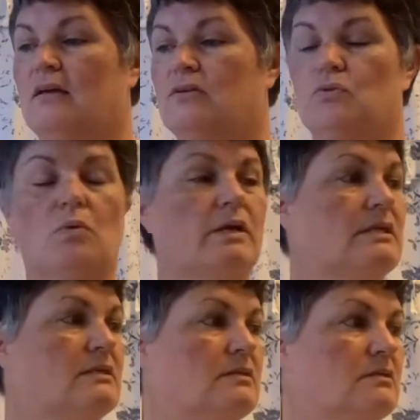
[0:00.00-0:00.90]

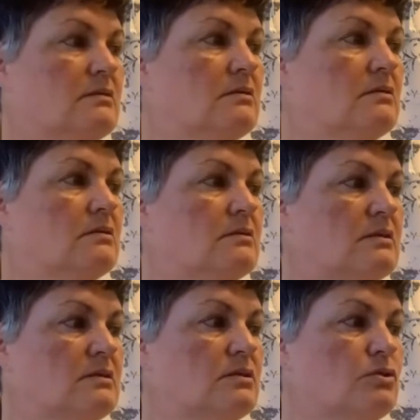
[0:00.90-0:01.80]
twice
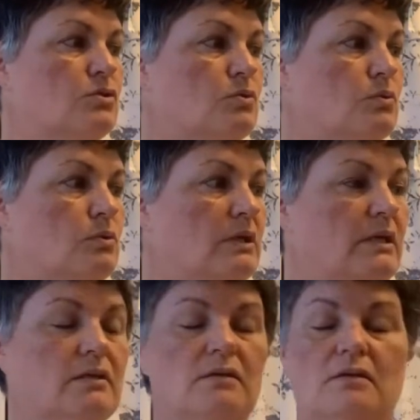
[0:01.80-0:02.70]
since
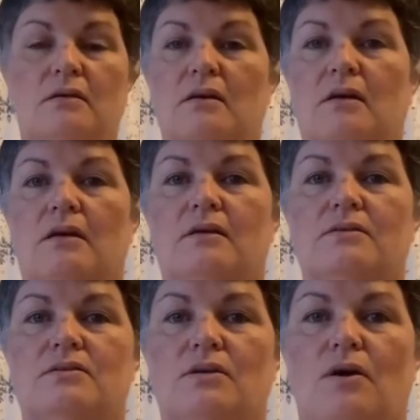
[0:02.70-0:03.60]
installing. So